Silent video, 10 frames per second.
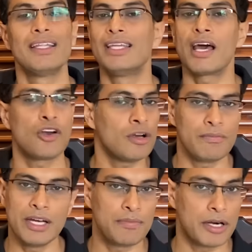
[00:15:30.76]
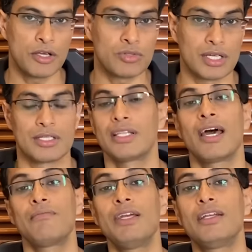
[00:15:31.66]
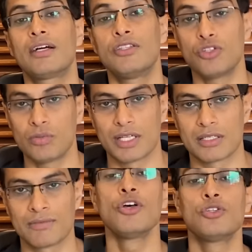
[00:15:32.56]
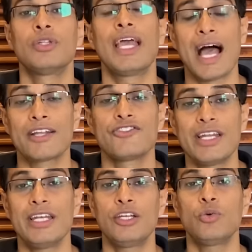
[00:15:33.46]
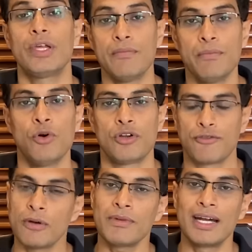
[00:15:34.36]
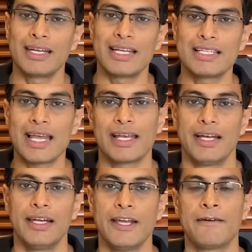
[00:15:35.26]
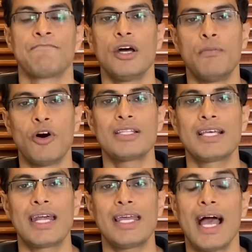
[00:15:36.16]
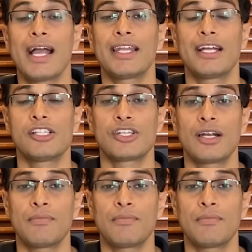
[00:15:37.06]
they are not meat producers, they are meat consumers. So they actually need to import from countries like India. Now, bahut sare agricultural